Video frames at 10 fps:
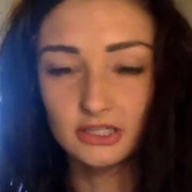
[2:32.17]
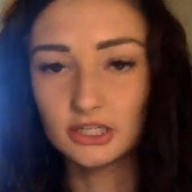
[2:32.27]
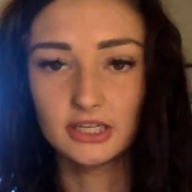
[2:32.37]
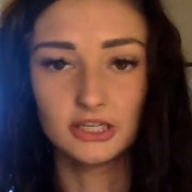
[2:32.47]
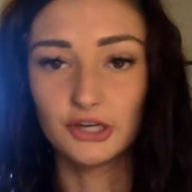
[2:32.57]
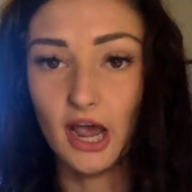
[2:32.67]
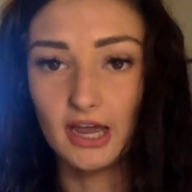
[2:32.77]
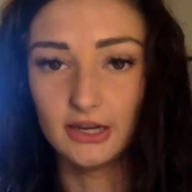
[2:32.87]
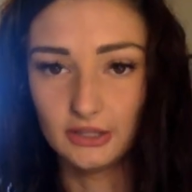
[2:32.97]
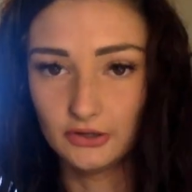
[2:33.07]
just a
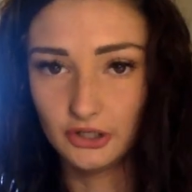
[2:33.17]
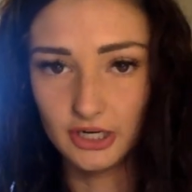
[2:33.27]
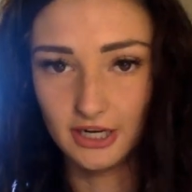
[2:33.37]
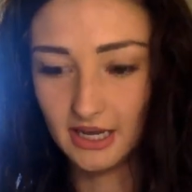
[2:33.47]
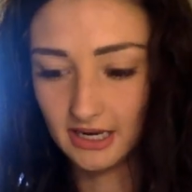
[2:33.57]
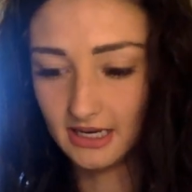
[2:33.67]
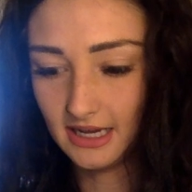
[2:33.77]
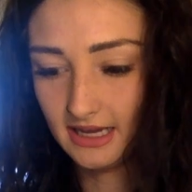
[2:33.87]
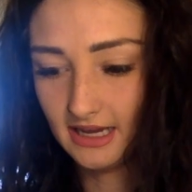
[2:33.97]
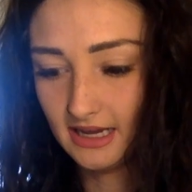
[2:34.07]
giant illusion, and
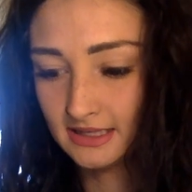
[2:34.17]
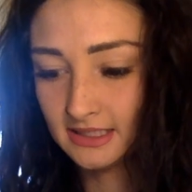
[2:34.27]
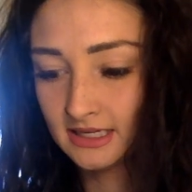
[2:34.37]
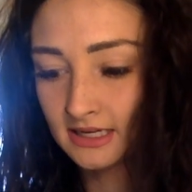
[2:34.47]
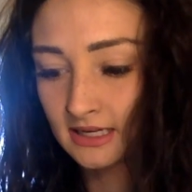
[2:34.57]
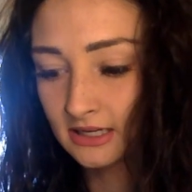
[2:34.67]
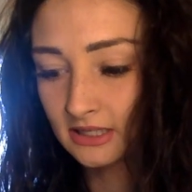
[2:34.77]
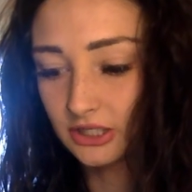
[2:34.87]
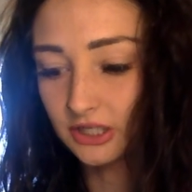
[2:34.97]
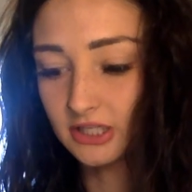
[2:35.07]
it
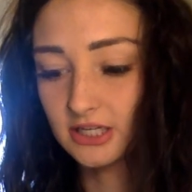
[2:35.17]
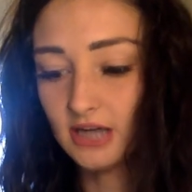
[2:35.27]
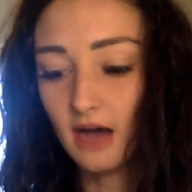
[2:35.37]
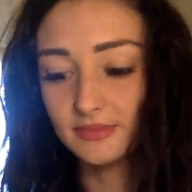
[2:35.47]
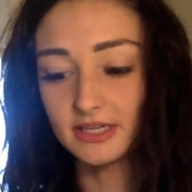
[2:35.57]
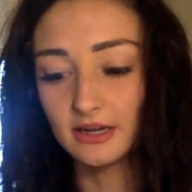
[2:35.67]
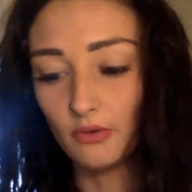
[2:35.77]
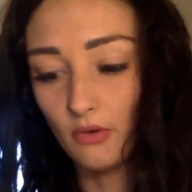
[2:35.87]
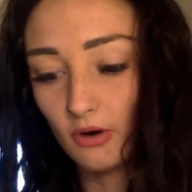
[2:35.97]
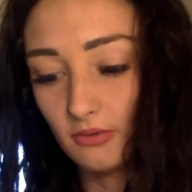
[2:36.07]
just stops at
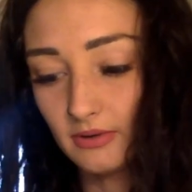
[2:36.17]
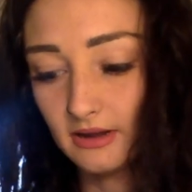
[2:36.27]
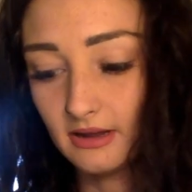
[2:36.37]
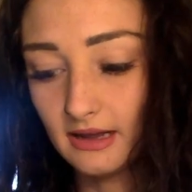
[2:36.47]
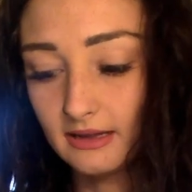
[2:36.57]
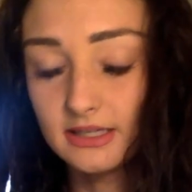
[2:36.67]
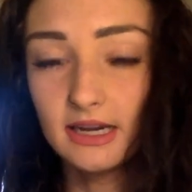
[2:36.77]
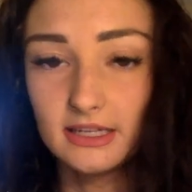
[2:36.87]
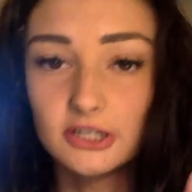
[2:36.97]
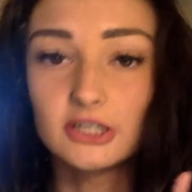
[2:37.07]
orbit.
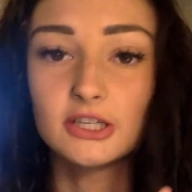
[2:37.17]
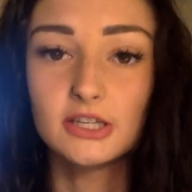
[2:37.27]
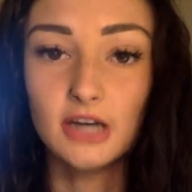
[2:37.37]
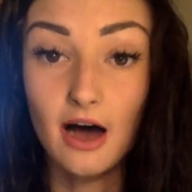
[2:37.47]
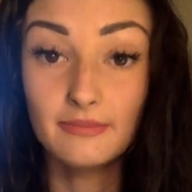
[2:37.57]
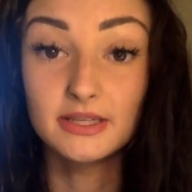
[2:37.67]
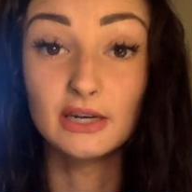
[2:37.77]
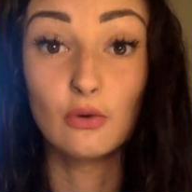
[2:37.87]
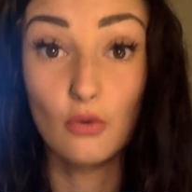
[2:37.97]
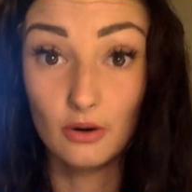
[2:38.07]
It just stops
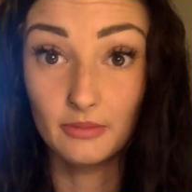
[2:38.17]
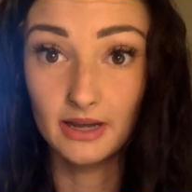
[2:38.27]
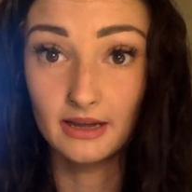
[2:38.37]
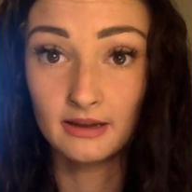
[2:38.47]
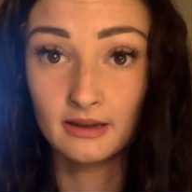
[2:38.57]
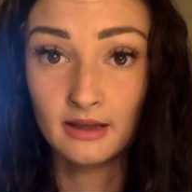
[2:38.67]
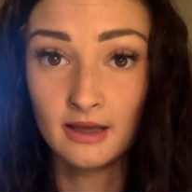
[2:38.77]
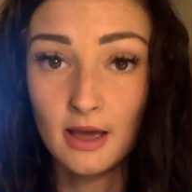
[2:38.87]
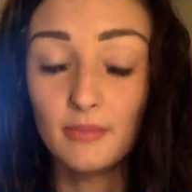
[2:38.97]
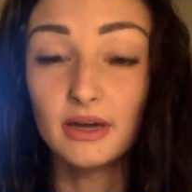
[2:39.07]
in orbit,
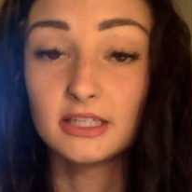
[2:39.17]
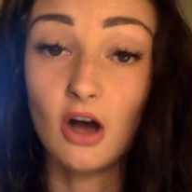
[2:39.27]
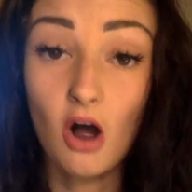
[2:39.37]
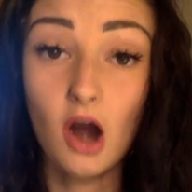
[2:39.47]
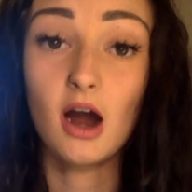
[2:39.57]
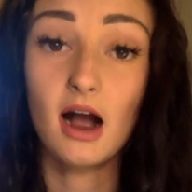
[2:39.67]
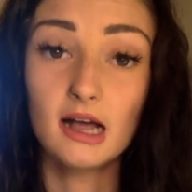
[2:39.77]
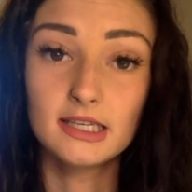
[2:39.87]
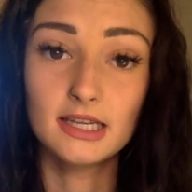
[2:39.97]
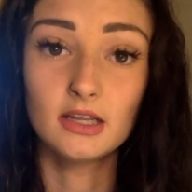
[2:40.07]
but to our
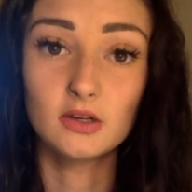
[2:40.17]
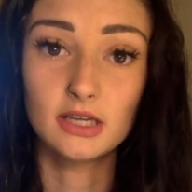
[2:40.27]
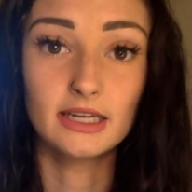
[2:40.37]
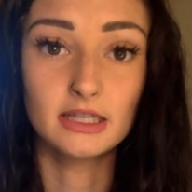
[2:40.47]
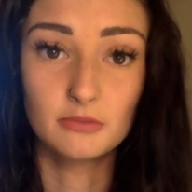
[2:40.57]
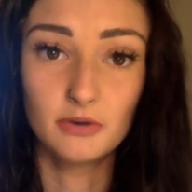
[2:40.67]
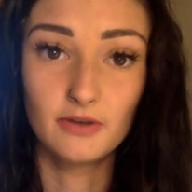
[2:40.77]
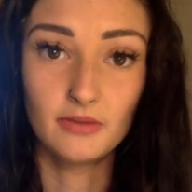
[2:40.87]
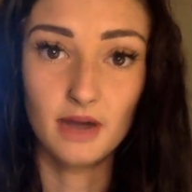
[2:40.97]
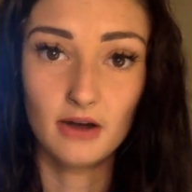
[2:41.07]
eyes, it looks like it's
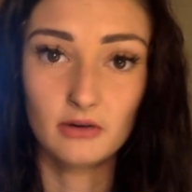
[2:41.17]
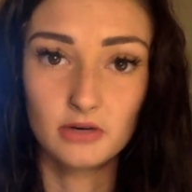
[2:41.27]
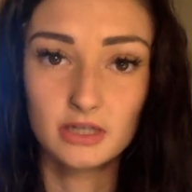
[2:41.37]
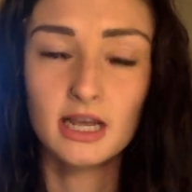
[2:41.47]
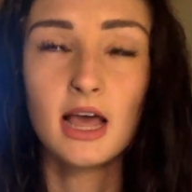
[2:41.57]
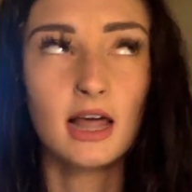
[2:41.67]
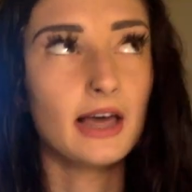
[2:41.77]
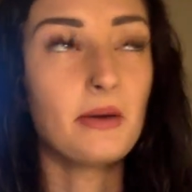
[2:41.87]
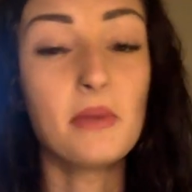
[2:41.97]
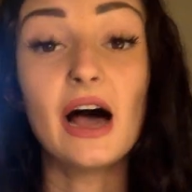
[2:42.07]
moving backwards.
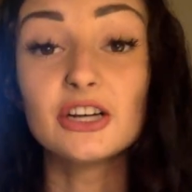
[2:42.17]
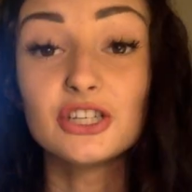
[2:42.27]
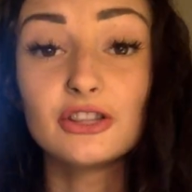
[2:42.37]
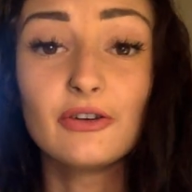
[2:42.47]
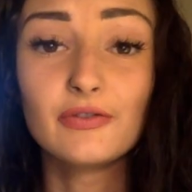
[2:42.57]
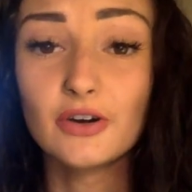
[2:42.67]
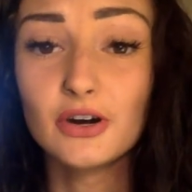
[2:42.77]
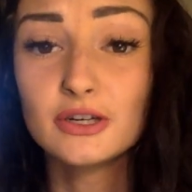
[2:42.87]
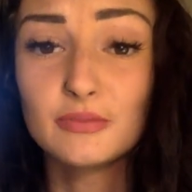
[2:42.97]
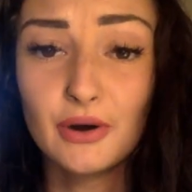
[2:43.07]
Like, imagine the
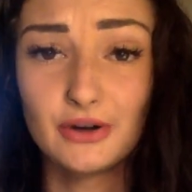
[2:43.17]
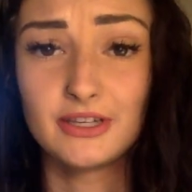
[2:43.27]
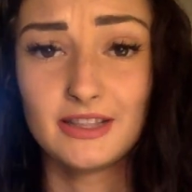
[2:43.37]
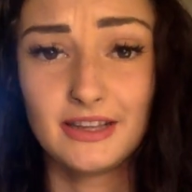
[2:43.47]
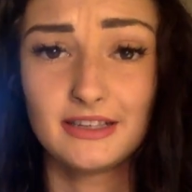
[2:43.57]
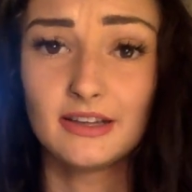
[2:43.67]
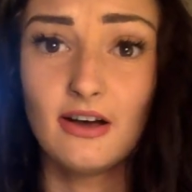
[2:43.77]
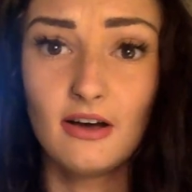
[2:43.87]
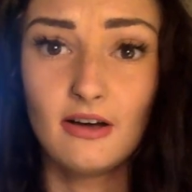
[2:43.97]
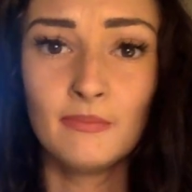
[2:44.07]
first person that
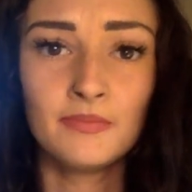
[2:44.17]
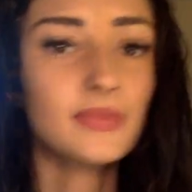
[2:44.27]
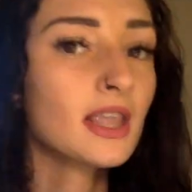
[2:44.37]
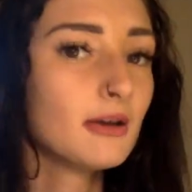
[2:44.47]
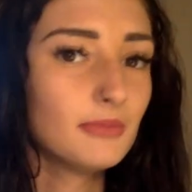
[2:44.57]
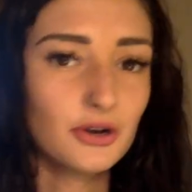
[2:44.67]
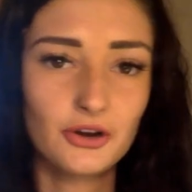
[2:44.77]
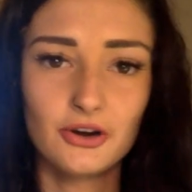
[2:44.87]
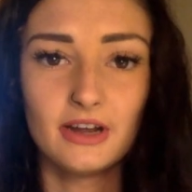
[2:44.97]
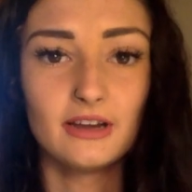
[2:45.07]
saw
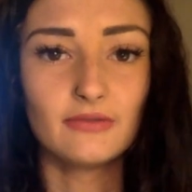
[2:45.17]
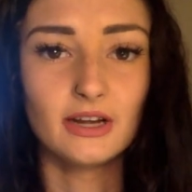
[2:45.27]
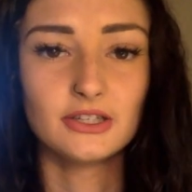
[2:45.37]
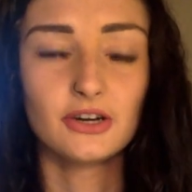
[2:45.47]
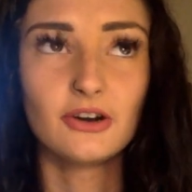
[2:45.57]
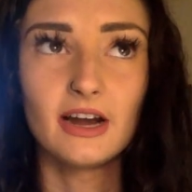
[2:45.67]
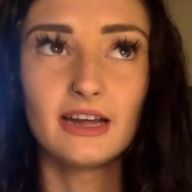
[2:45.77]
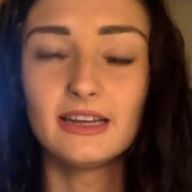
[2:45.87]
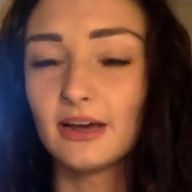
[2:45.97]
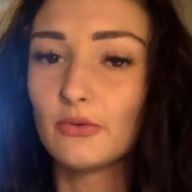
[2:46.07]
Mercury in
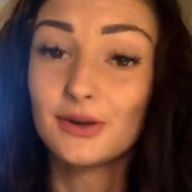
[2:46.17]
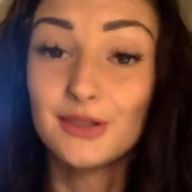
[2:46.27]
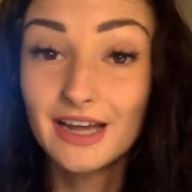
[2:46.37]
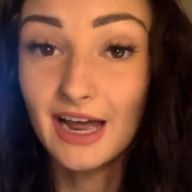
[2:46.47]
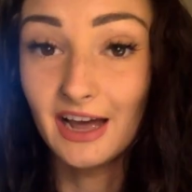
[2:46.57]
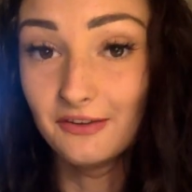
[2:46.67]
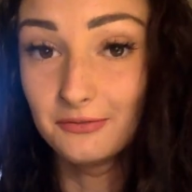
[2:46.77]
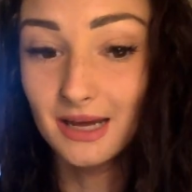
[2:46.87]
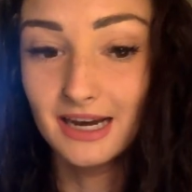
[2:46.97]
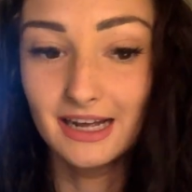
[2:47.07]
retrograde, like one of the
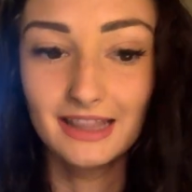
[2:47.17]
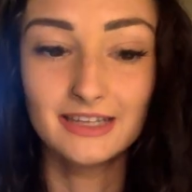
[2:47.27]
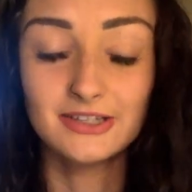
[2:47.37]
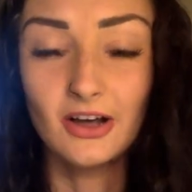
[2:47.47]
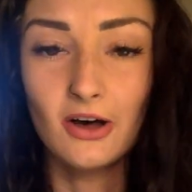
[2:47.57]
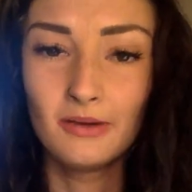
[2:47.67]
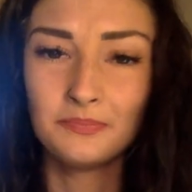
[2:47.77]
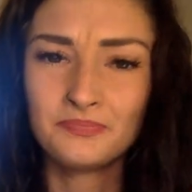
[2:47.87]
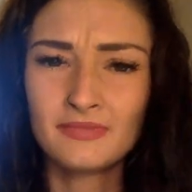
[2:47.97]
cavemen, and they saw